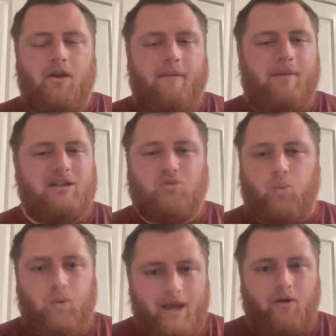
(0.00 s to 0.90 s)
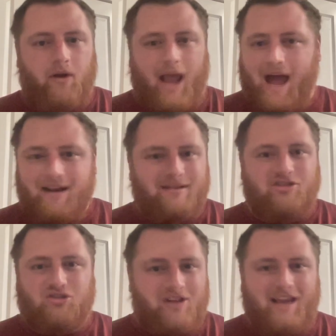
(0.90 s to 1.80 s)
But it's weird. How did
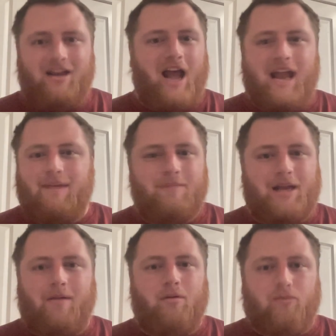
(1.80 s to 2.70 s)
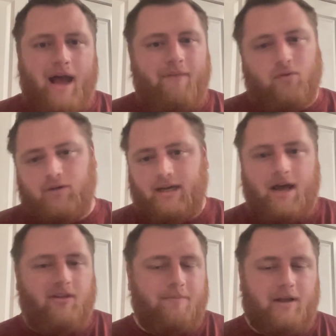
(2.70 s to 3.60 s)
this thing kind of become a rivalry?
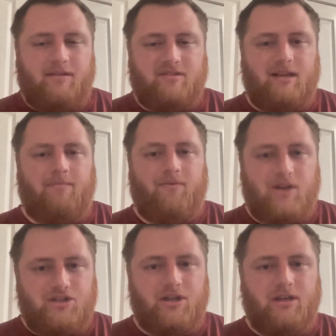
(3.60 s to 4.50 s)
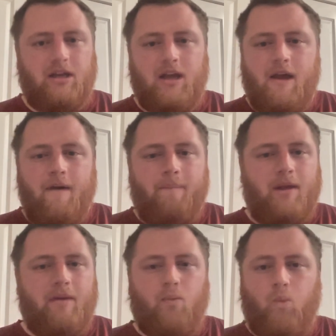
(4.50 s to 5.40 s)
Now they play in the same division,
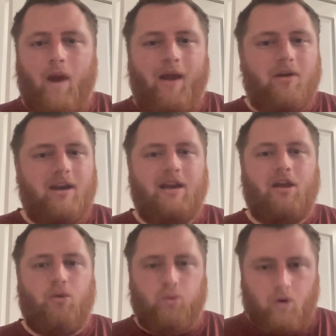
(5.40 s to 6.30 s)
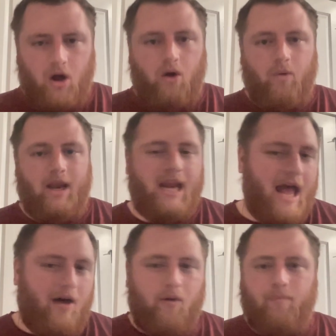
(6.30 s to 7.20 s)
but where did it grow? And
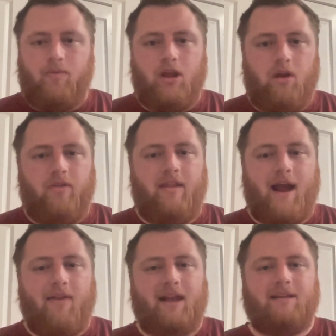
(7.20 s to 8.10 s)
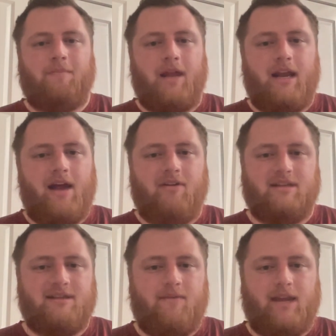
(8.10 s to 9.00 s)
now, now they get to play it out in a
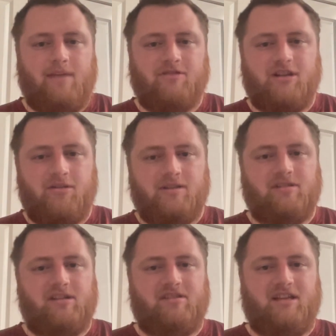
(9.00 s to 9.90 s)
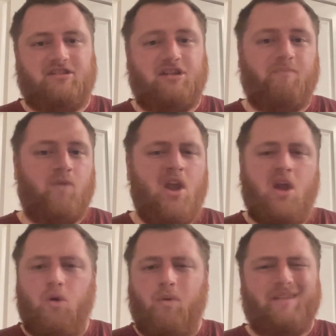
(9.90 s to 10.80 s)
7-game series this season,
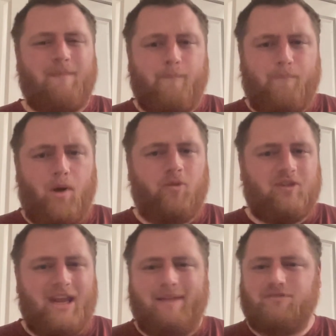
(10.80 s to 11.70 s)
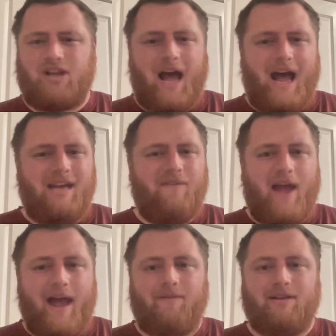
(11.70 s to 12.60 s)
with both teams kind of
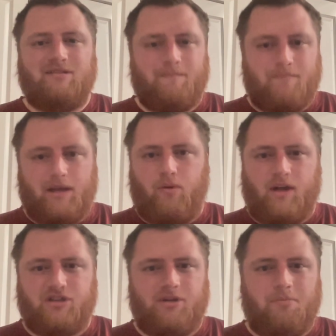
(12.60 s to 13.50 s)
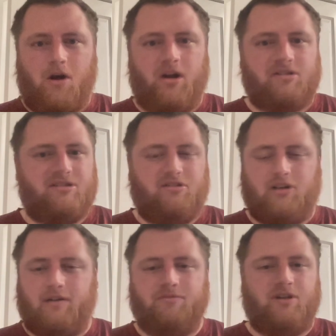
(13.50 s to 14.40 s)
having some big question marks in
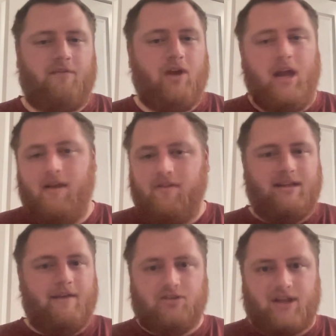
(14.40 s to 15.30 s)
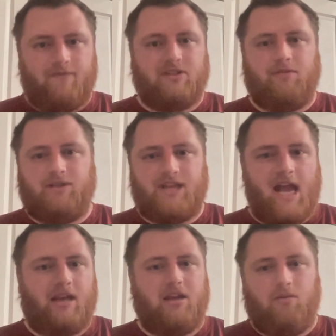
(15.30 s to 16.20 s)
terms of the Devils, obviously
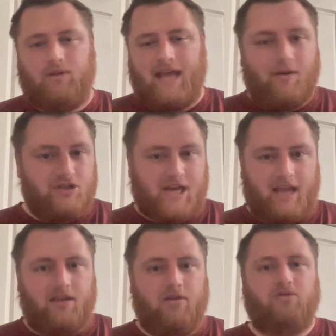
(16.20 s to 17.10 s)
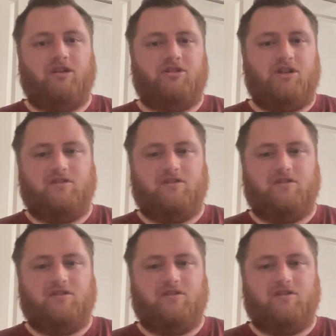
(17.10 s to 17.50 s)
without Jack Hughes, I should